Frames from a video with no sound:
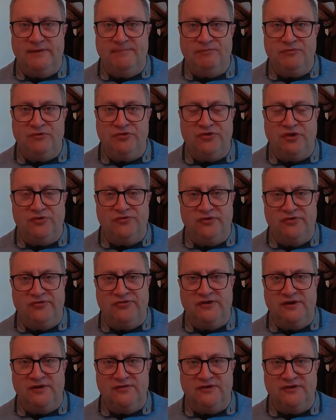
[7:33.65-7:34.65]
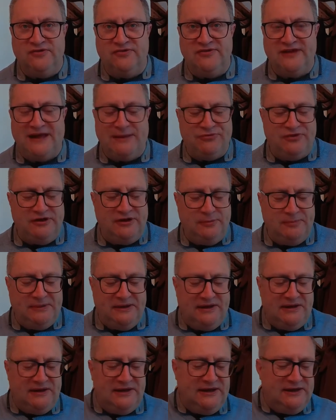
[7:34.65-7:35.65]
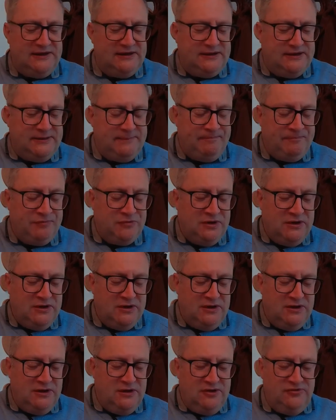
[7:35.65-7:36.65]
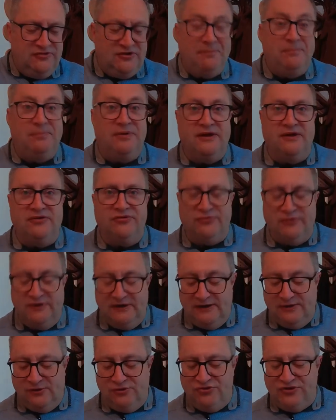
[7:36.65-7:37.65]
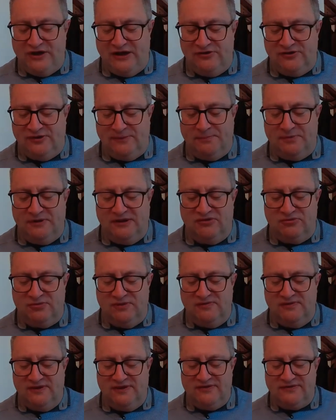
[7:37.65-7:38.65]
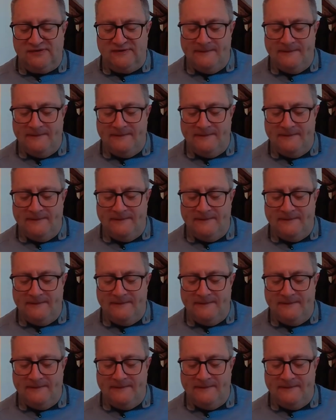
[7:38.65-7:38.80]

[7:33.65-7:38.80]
It's often served in slabs, a little bit like dumplings really, or Czech dumplings, but this,